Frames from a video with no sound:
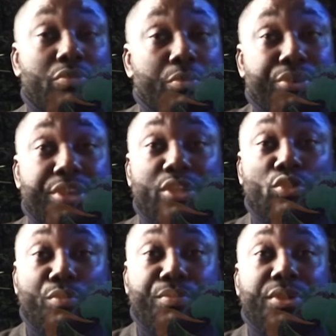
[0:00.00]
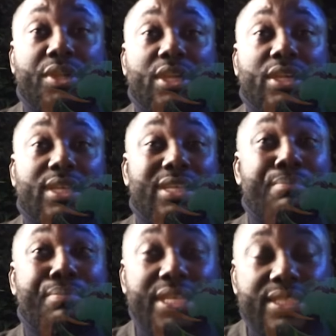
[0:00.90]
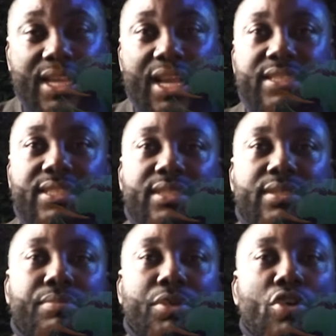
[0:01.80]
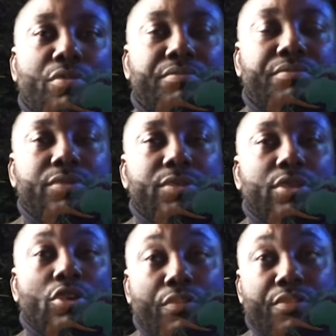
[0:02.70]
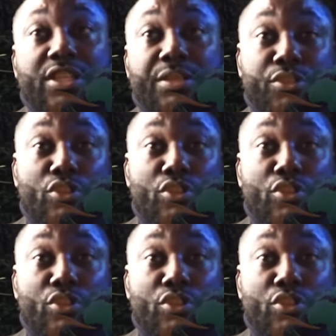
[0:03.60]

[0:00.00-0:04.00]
We pray and hope that the best candidates become governor and deputy